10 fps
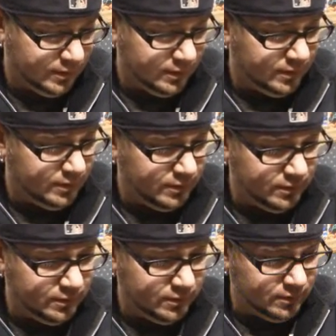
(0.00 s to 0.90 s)

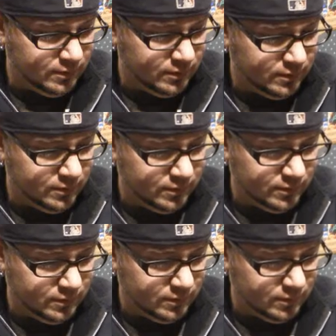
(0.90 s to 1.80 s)

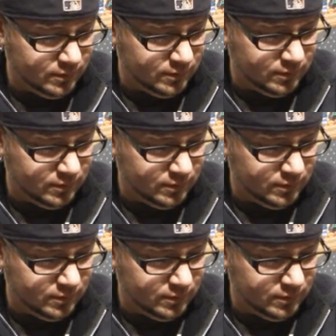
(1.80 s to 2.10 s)
(no one is talking)